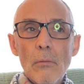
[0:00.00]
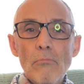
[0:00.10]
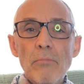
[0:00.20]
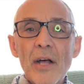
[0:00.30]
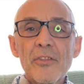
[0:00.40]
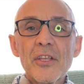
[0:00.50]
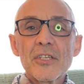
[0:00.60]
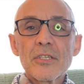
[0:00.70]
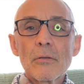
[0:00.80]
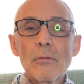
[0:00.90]
but
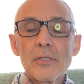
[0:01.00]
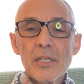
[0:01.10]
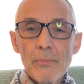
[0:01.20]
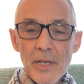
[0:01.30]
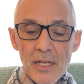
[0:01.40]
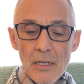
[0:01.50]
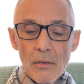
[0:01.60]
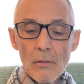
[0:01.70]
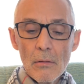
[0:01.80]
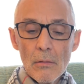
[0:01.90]
this, to me,
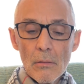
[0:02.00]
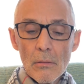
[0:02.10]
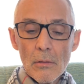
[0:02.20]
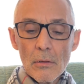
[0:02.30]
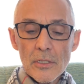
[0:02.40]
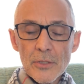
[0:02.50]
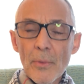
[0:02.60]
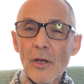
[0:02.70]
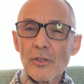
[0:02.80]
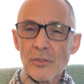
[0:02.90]

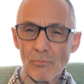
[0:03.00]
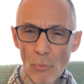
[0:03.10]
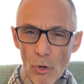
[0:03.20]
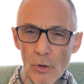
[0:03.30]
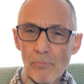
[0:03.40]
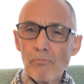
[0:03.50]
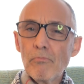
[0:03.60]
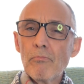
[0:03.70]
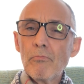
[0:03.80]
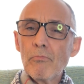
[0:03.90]
smells more
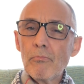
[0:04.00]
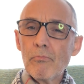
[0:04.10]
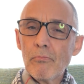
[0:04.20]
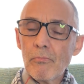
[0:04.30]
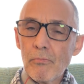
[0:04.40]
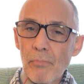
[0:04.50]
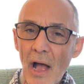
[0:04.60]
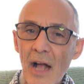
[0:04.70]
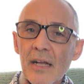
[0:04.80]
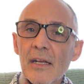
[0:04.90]

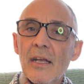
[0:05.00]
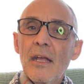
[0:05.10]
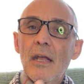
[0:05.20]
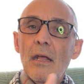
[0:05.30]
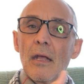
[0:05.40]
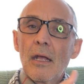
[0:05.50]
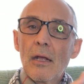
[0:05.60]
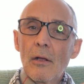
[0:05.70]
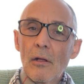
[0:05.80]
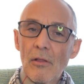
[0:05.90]
back
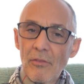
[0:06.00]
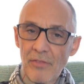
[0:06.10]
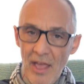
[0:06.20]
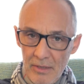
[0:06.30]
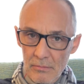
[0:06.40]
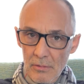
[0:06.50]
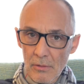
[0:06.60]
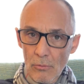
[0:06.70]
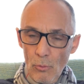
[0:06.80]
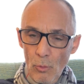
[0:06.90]
then,
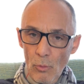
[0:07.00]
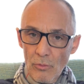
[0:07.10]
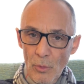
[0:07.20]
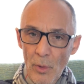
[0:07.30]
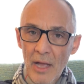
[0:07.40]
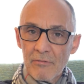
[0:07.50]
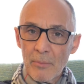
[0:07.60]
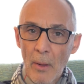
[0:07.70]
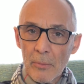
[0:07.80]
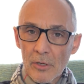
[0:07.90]
the way I
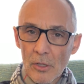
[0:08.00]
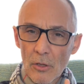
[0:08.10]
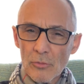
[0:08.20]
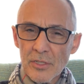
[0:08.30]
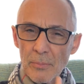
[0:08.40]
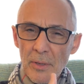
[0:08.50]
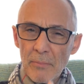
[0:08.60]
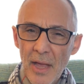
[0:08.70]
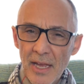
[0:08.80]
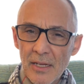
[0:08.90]
remember colognes to be
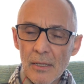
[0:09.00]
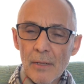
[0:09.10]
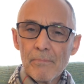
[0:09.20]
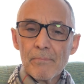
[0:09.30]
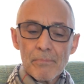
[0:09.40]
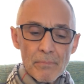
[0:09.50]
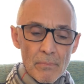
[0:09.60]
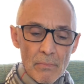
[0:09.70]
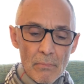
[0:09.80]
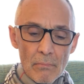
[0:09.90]
made.
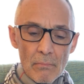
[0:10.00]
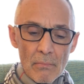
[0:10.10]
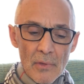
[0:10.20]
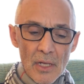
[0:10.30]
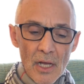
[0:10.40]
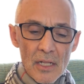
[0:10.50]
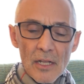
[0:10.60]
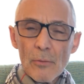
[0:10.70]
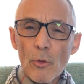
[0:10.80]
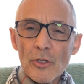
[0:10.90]
A
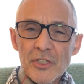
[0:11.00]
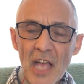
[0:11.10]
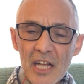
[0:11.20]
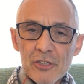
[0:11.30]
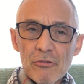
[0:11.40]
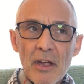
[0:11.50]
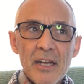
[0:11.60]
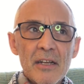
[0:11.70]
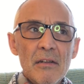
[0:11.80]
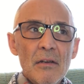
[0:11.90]
little more
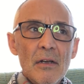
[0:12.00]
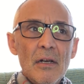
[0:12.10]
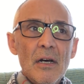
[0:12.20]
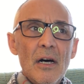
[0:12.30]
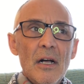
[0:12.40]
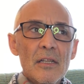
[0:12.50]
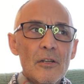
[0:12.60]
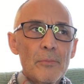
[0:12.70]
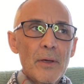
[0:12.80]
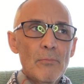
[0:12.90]
saturated, a little
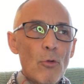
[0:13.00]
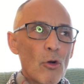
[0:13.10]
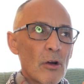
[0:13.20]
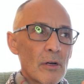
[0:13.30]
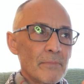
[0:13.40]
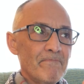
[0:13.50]
bit more